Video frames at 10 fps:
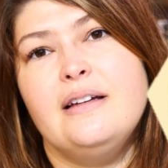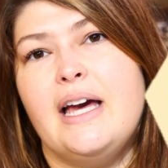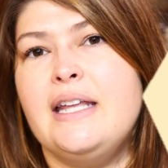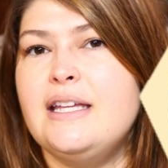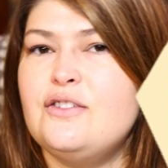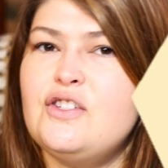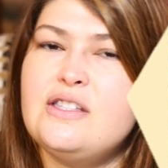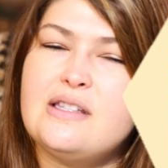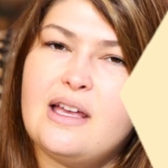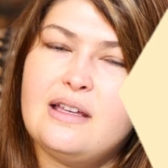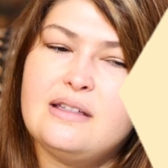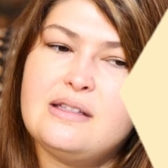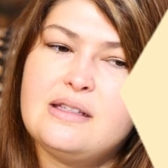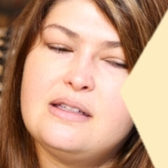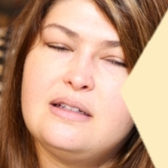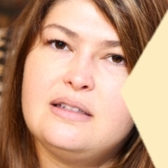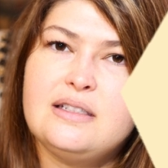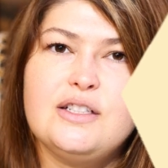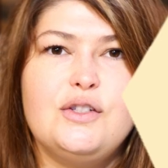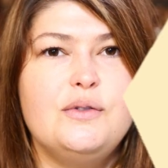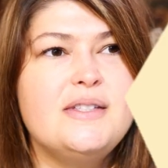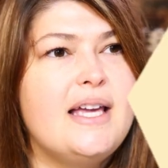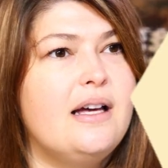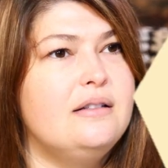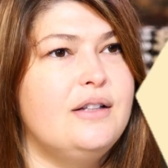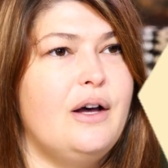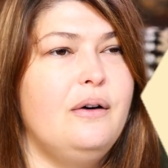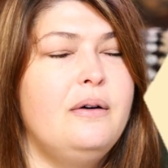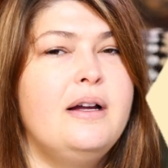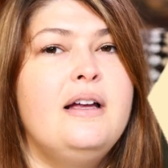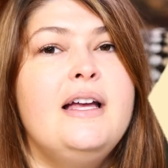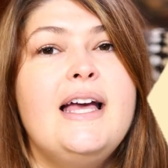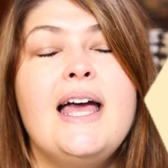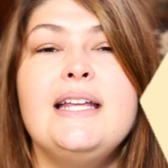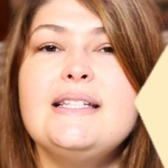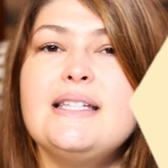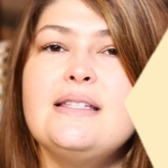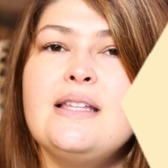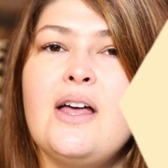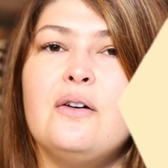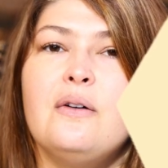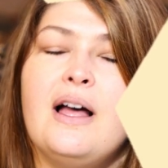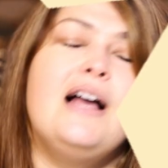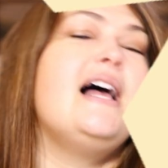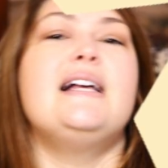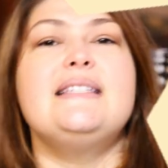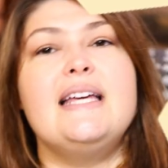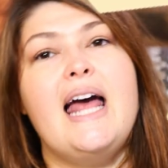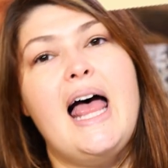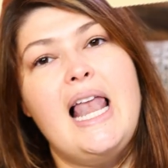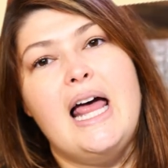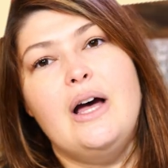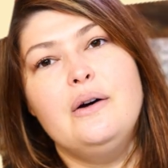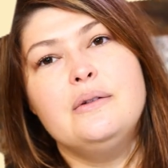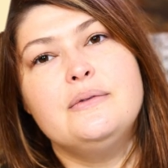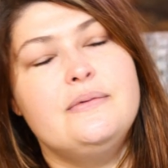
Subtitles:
And then she says, did you say hello? And he says, no, I said hello.